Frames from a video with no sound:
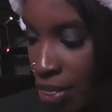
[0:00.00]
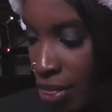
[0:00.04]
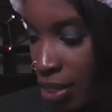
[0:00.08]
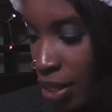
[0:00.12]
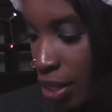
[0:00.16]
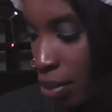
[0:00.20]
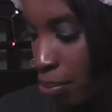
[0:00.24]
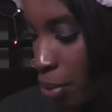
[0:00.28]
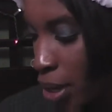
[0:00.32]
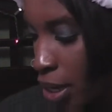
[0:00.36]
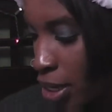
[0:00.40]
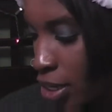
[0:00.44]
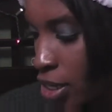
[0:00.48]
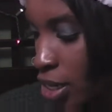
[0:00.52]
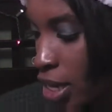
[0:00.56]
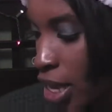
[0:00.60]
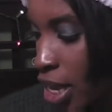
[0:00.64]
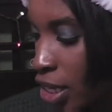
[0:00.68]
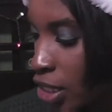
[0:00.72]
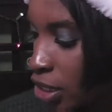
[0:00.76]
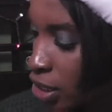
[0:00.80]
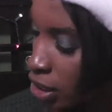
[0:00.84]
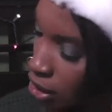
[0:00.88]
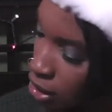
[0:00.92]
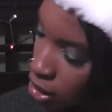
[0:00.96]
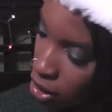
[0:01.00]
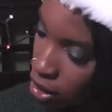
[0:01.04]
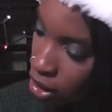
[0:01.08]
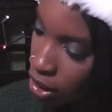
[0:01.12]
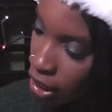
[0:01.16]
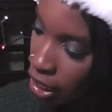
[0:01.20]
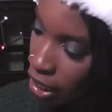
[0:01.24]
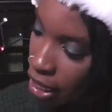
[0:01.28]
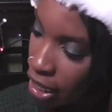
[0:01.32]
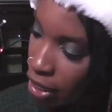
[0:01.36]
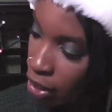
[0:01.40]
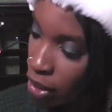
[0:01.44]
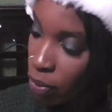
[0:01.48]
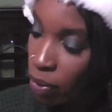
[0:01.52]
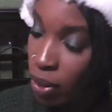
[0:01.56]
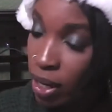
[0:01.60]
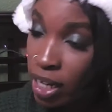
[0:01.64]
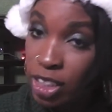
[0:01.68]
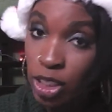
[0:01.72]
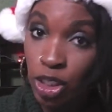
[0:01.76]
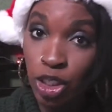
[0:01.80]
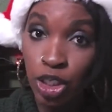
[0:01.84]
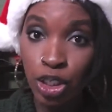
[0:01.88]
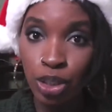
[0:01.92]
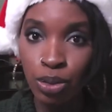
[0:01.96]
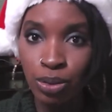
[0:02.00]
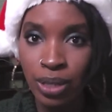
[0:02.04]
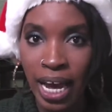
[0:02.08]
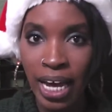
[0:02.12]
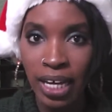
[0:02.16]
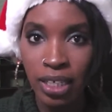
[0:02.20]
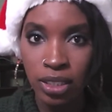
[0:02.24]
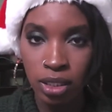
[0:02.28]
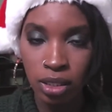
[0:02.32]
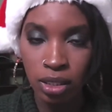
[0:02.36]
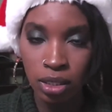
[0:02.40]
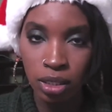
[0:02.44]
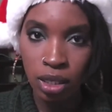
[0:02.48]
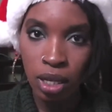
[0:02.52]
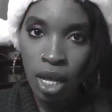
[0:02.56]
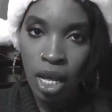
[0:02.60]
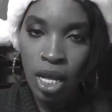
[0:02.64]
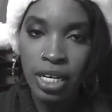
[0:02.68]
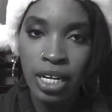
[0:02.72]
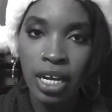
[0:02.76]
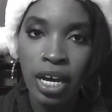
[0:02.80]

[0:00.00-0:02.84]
Then my next thing was Shoe Dazzle.